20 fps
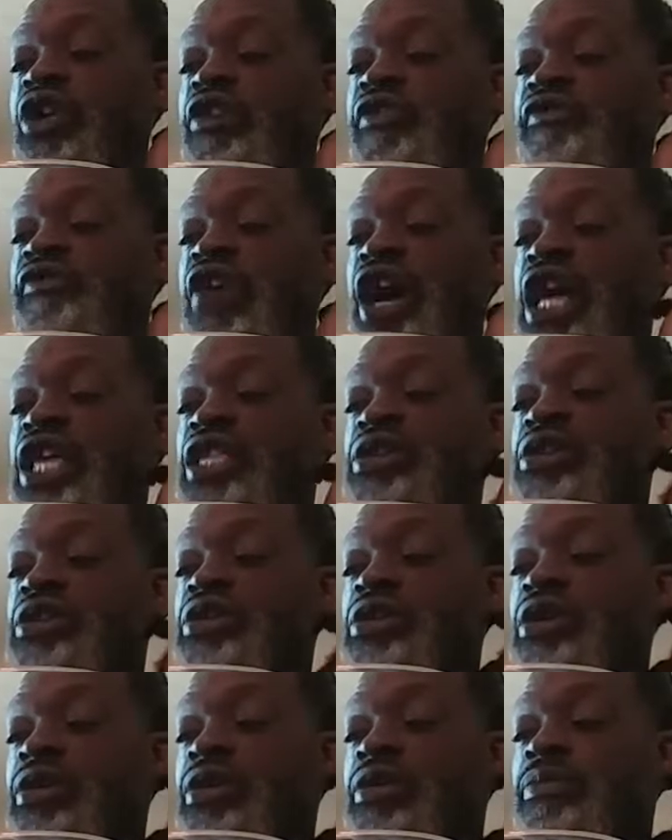her father.
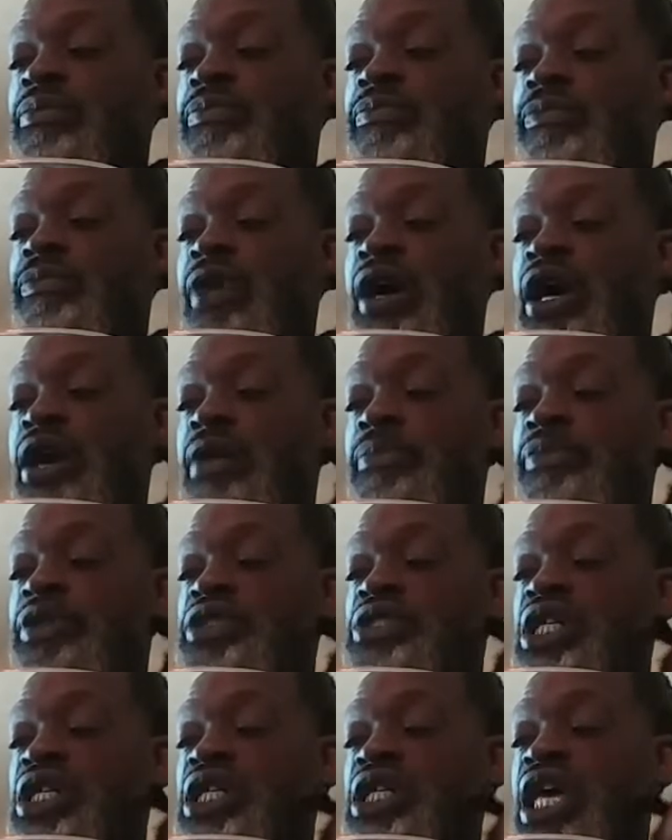Uh,
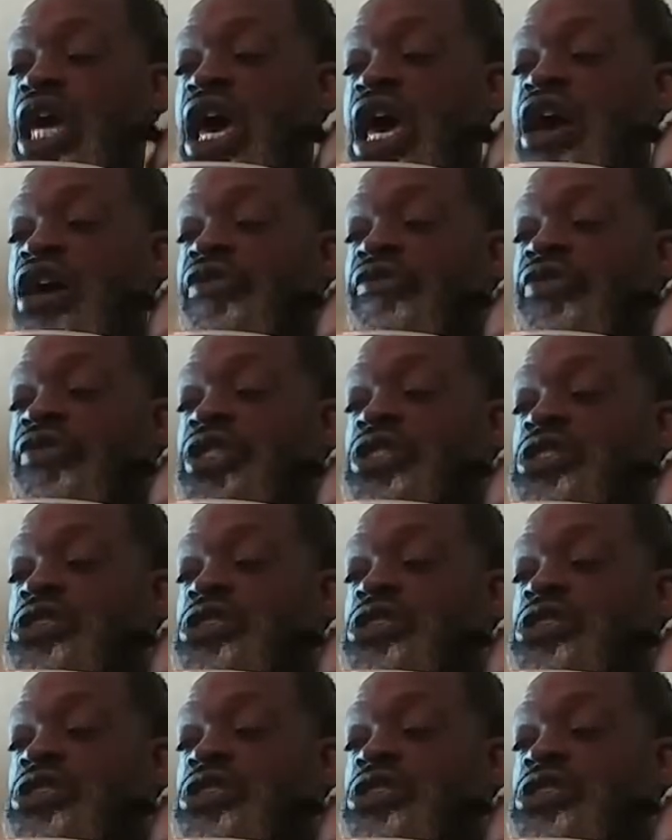Mister Calvin